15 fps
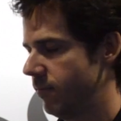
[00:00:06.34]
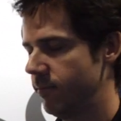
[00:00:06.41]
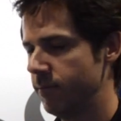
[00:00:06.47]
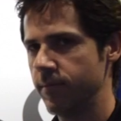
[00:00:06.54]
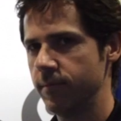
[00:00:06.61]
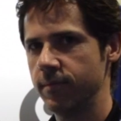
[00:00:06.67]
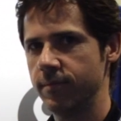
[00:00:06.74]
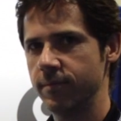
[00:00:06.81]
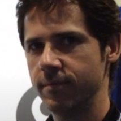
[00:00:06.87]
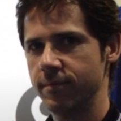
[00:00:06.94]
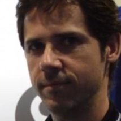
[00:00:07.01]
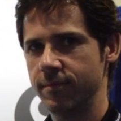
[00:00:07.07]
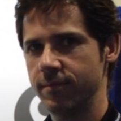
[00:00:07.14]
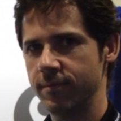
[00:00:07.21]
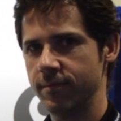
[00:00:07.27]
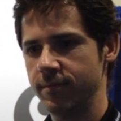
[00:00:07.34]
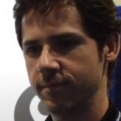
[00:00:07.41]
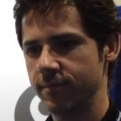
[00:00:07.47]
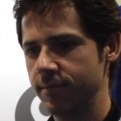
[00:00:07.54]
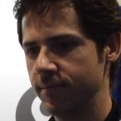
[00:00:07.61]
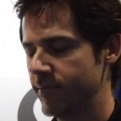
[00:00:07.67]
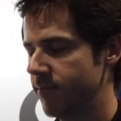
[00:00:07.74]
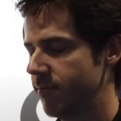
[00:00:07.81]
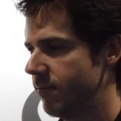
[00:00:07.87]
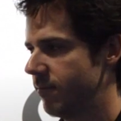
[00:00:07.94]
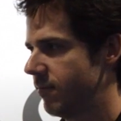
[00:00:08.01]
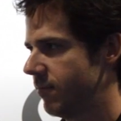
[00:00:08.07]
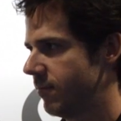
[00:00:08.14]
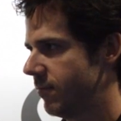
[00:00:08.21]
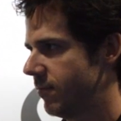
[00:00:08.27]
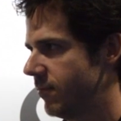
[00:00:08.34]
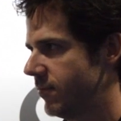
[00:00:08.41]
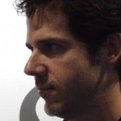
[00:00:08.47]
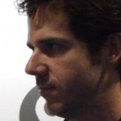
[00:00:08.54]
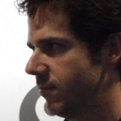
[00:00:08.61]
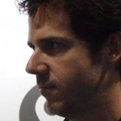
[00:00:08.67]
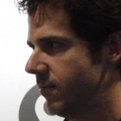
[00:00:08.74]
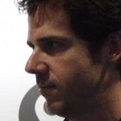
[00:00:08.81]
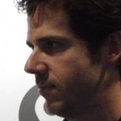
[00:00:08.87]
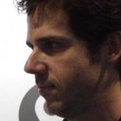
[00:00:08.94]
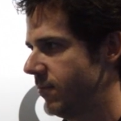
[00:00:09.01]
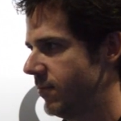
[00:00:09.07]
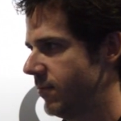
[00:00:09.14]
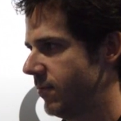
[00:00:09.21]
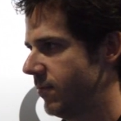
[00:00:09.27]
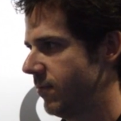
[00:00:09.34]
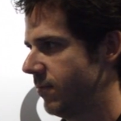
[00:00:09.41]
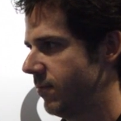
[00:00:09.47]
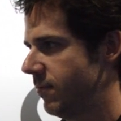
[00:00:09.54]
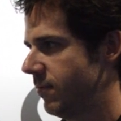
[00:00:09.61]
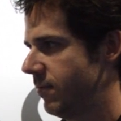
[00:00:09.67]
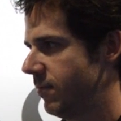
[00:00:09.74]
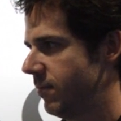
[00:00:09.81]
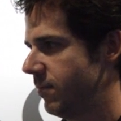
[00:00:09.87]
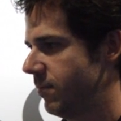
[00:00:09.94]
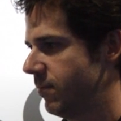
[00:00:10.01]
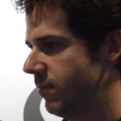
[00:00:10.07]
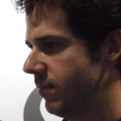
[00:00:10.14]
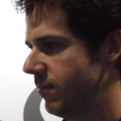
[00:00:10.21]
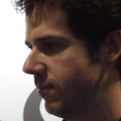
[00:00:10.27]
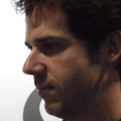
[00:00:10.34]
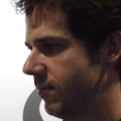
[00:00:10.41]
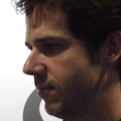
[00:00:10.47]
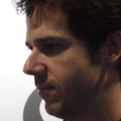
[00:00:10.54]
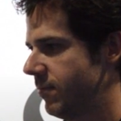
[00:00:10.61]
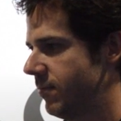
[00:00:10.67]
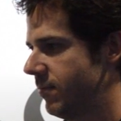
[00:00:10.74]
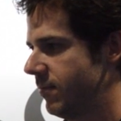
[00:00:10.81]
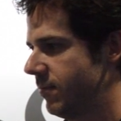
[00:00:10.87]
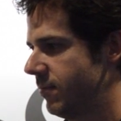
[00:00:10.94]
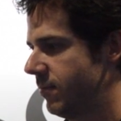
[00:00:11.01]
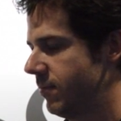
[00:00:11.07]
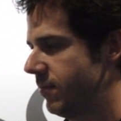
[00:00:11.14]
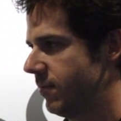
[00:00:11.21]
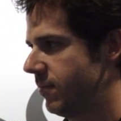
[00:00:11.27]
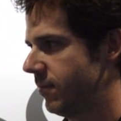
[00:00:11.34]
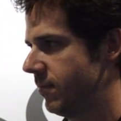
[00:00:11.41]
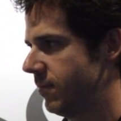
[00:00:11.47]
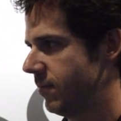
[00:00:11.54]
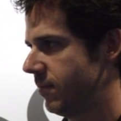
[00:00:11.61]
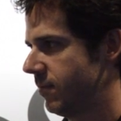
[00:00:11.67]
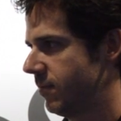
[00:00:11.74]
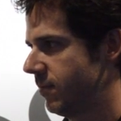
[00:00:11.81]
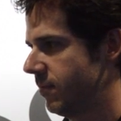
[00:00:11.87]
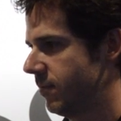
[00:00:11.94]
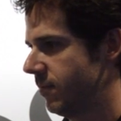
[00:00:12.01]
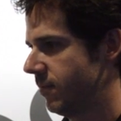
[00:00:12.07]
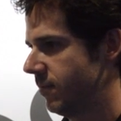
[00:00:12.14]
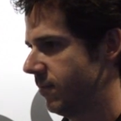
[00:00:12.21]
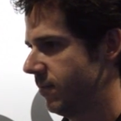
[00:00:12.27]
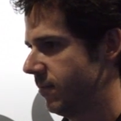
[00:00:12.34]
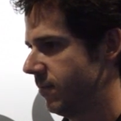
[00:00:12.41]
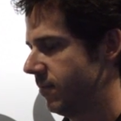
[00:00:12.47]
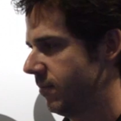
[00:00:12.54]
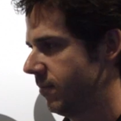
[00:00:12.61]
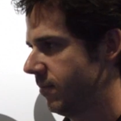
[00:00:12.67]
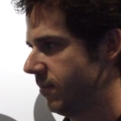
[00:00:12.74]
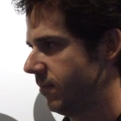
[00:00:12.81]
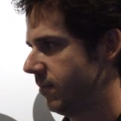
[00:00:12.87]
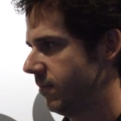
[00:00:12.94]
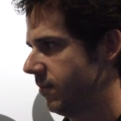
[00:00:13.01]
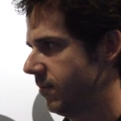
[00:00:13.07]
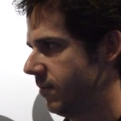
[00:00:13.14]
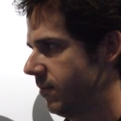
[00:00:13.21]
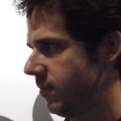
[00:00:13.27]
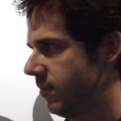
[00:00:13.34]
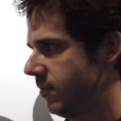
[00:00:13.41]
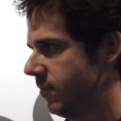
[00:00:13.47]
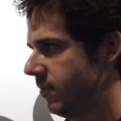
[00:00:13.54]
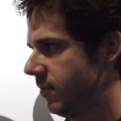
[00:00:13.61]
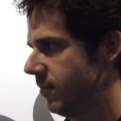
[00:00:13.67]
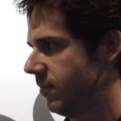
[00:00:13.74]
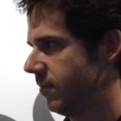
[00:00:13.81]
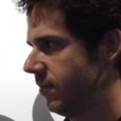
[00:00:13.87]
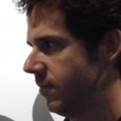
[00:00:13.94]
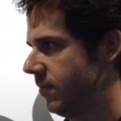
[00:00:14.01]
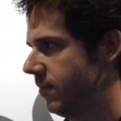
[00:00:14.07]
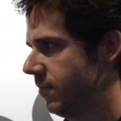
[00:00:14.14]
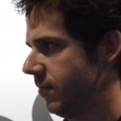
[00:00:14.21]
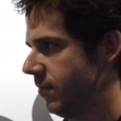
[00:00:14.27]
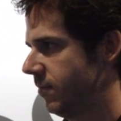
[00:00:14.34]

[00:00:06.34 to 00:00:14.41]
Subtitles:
(silent)